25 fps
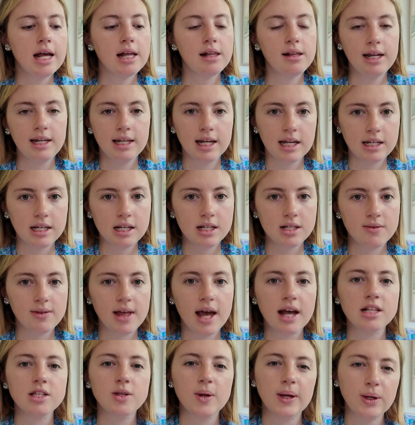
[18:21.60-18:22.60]
clean undies for
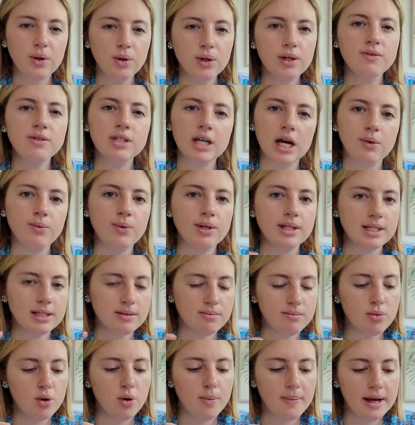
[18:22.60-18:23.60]
that. So I could have done with
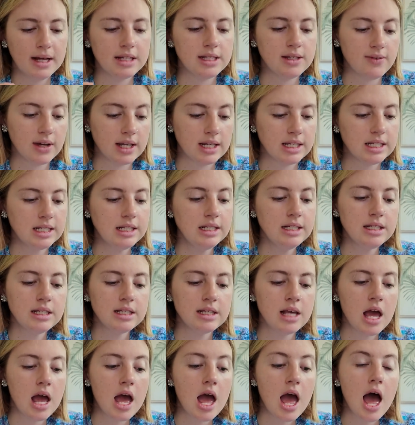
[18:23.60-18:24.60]
some more pairs of
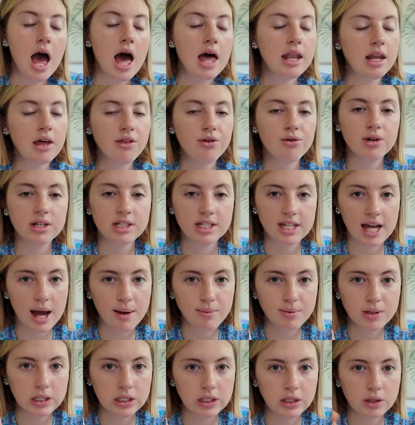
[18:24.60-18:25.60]
undies. Another
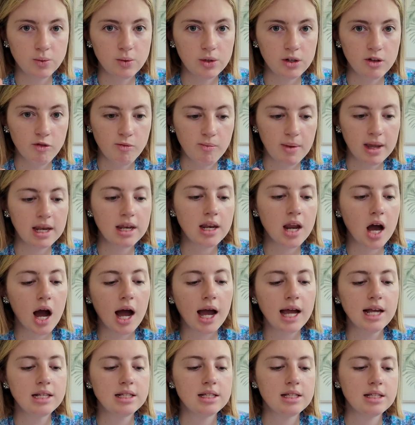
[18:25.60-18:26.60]
adapter would have been
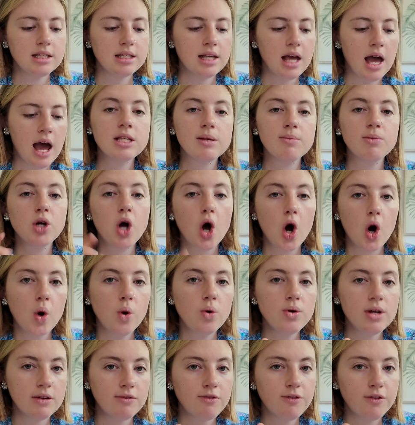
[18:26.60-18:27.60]
nice. Some
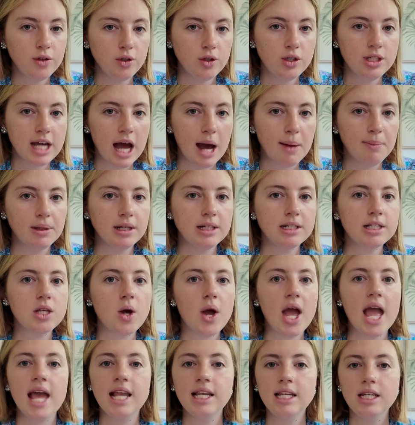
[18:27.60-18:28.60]
cold and flu tablets. So
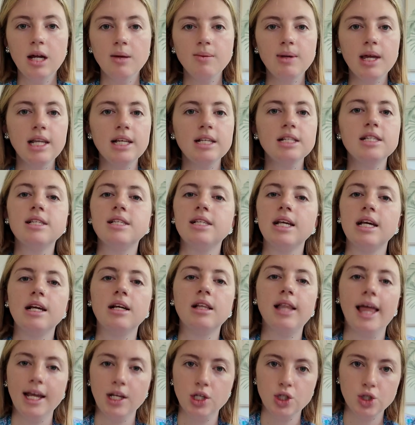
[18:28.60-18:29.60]
I ended up getting sick
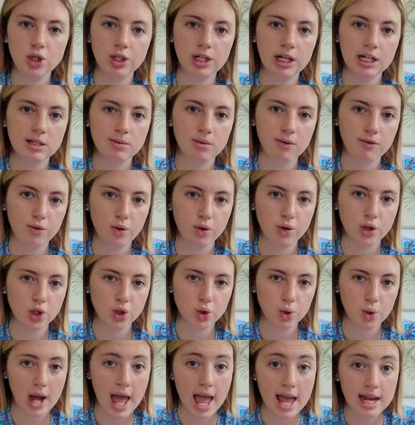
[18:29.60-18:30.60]
2 days before the
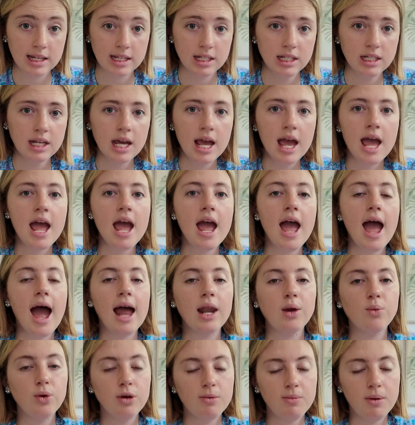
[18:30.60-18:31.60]
tour ended,
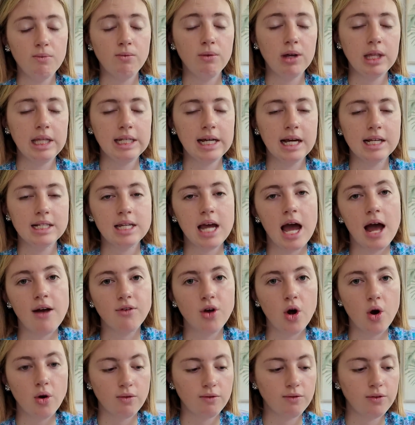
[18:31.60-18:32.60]
and it would have been really nice to have
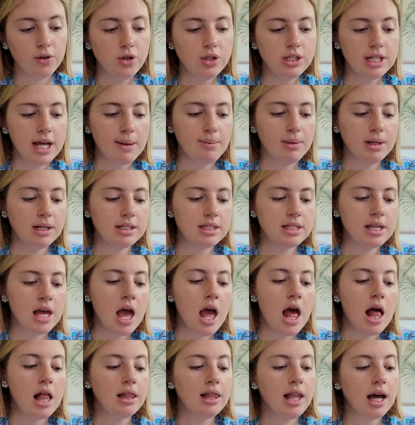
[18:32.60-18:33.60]
cold and flu tablets.
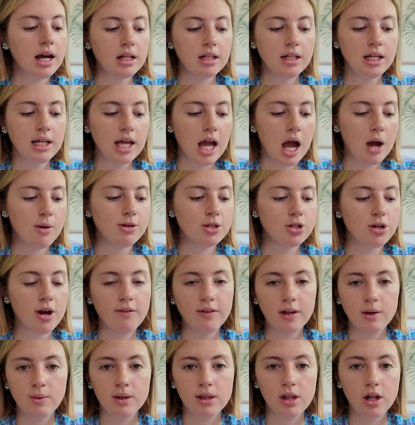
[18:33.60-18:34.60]
Luckily, I was
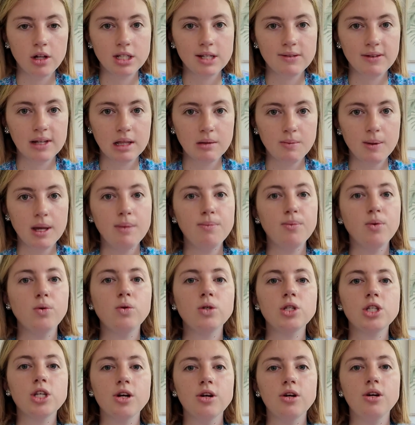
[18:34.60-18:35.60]
traveling with lots of other
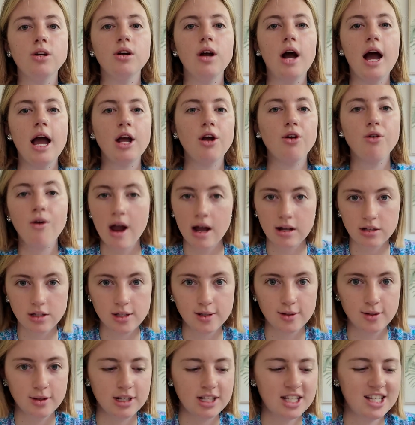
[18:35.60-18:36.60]
people, so I
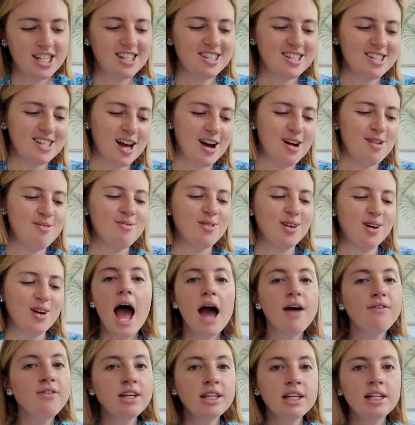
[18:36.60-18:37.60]
crowdsourced some.
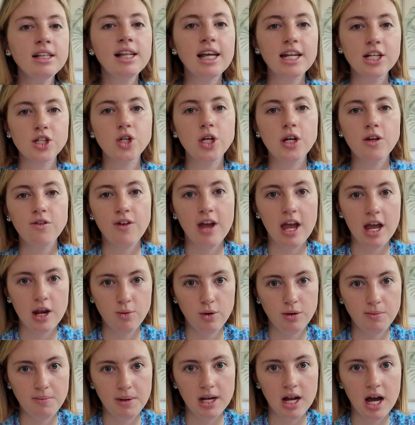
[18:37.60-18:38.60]
Having an electric fan
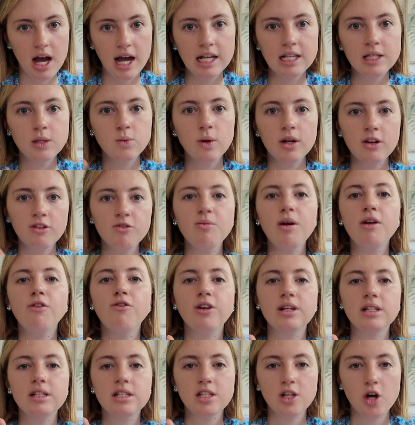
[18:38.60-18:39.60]
would be nice. One of my
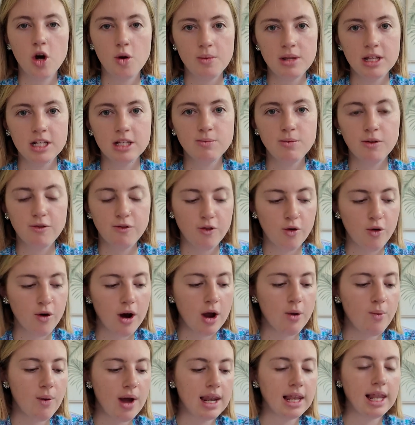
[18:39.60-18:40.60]
friends told me this before
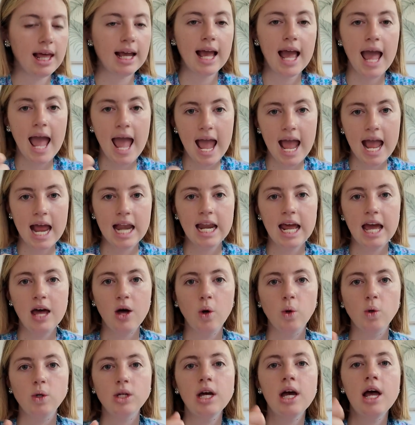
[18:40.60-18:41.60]
I went, a
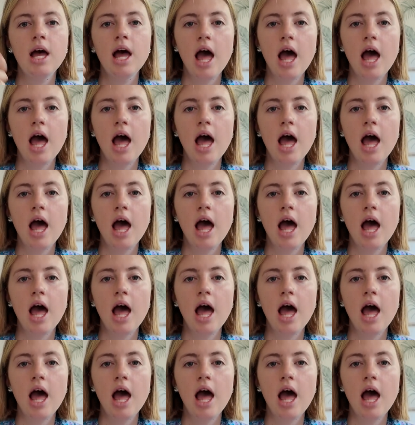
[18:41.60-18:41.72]
handheld